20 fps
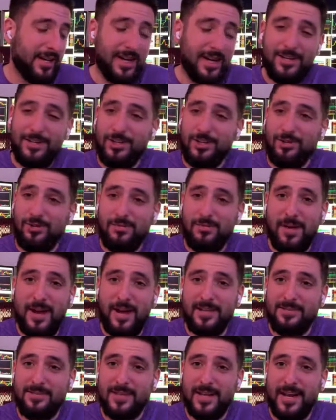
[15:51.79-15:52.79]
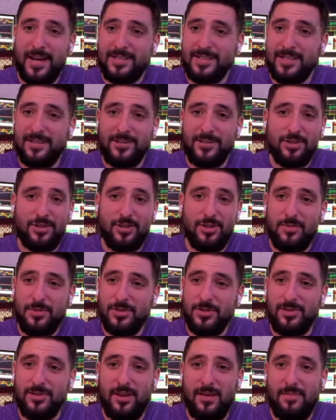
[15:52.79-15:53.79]
and it just reminds me guys that there's so
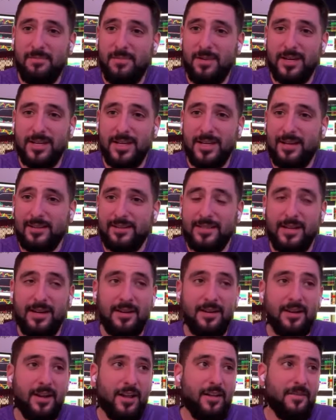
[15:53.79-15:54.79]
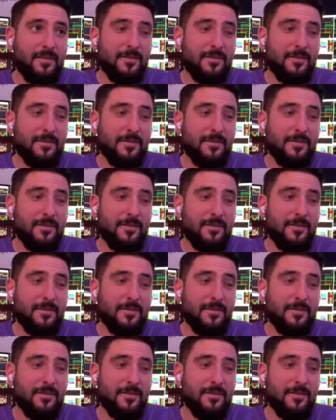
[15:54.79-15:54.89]
much dumb money out there